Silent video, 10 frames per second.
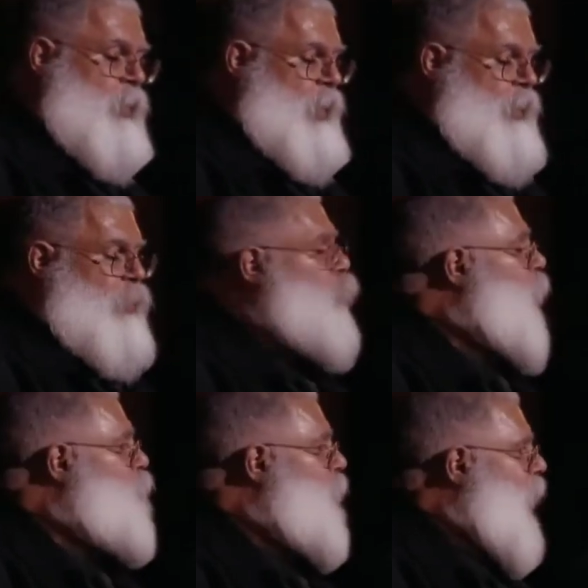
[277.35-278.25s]
and he
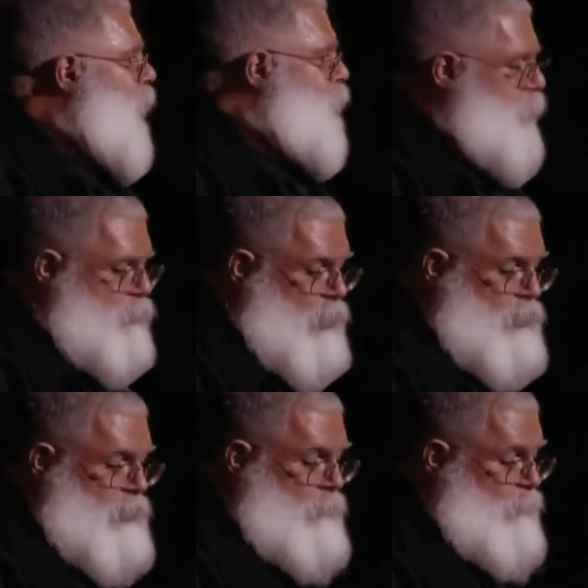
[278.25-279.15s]
went back to
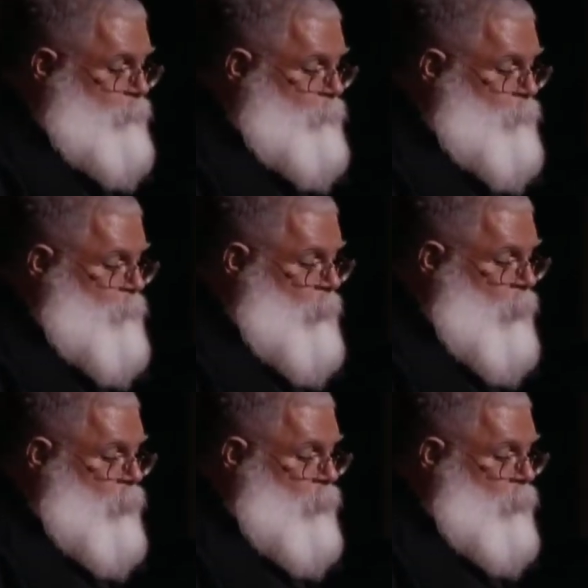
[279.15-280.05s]
sucking.
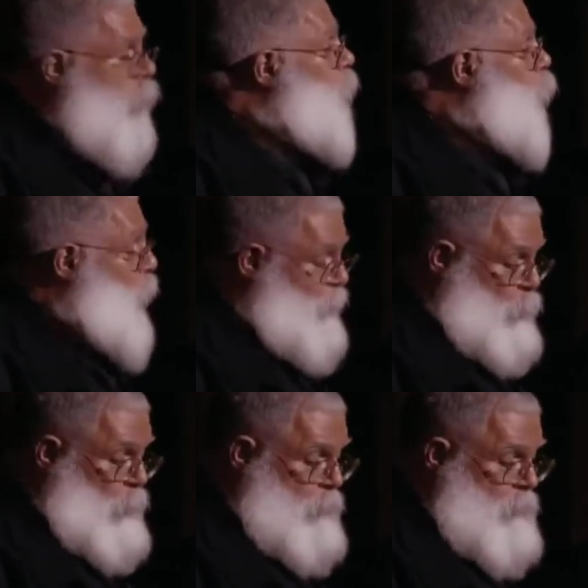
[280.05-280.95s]
When the
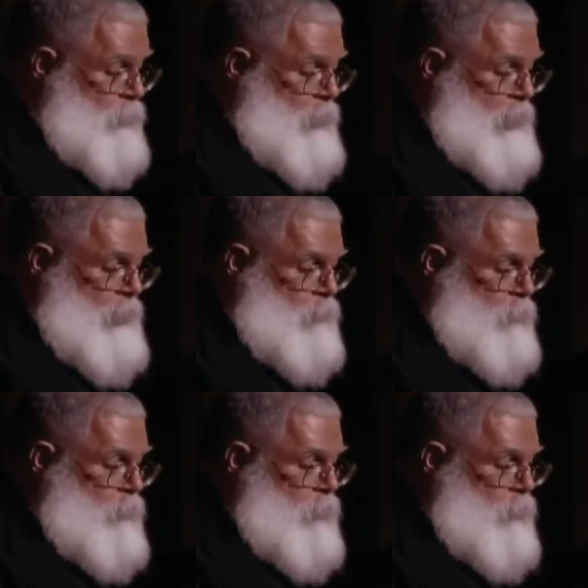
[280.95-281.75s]
workmen came,